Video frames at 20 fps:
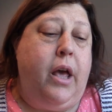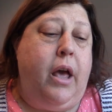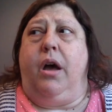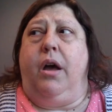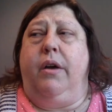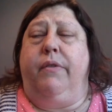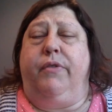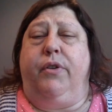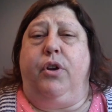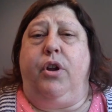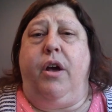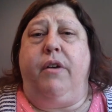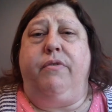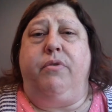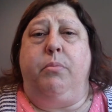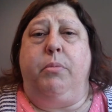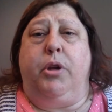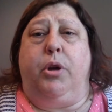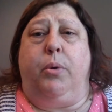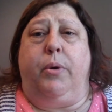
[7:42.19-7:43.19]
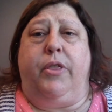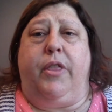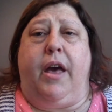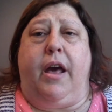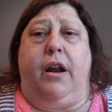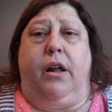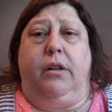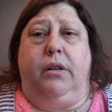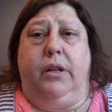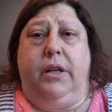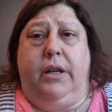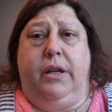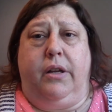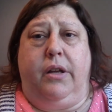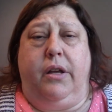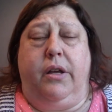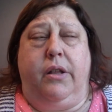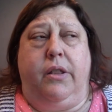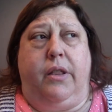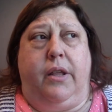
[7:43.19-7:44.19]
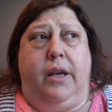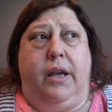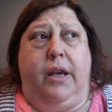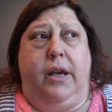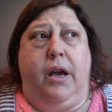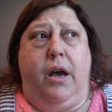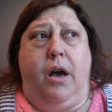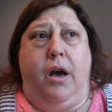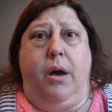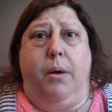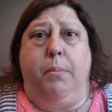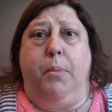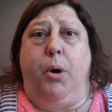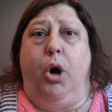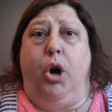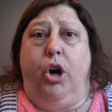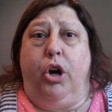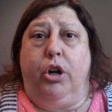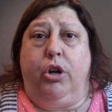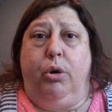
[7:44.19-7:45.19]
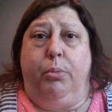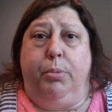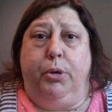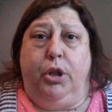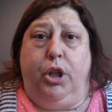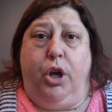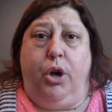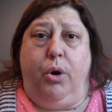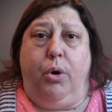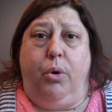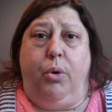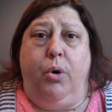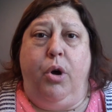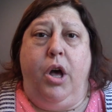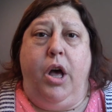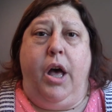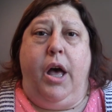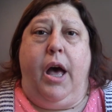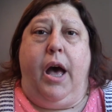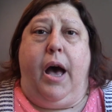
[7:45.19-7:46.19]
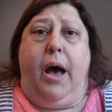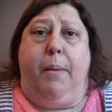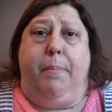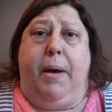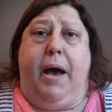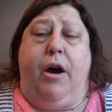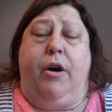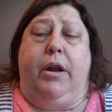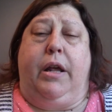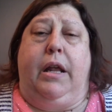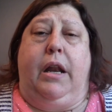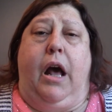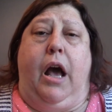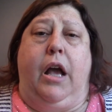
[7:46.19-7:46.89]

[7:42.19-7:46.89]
If you're not familiar with that, I'll link the article below about it.